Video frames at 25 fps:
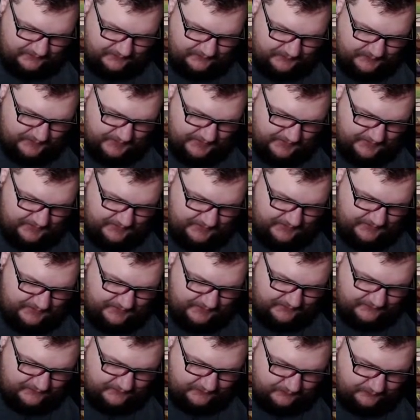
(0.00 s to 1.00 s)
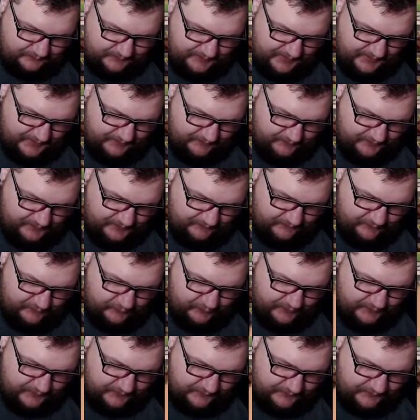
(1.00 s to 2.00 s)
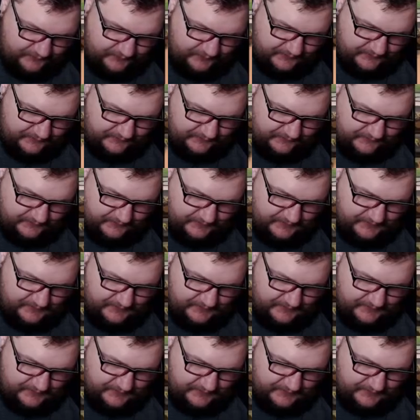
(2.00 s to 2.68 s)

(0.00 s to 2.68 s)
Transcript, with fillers: that was bad. That's a bad way of opening things.